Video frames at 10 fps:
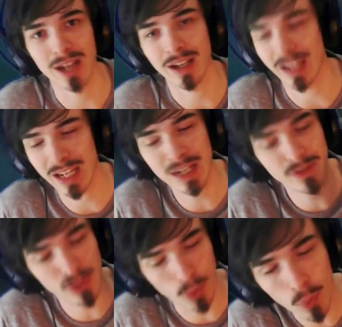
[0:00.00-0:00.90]
Like
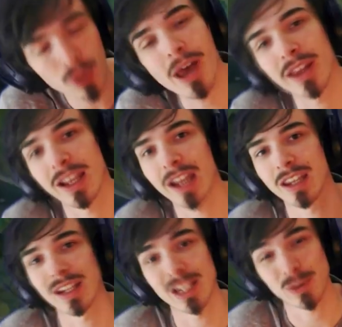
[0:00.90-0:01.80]
Eve's all about the
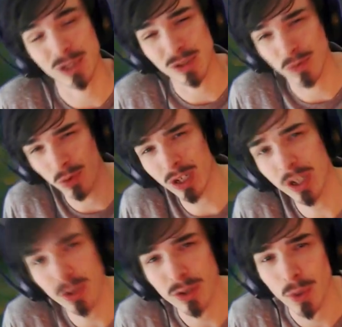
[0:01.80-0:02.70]
ganking. That's what she's really
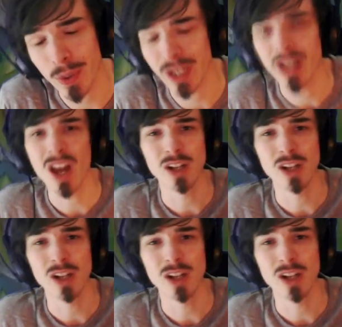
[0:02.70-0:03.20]
good at doing.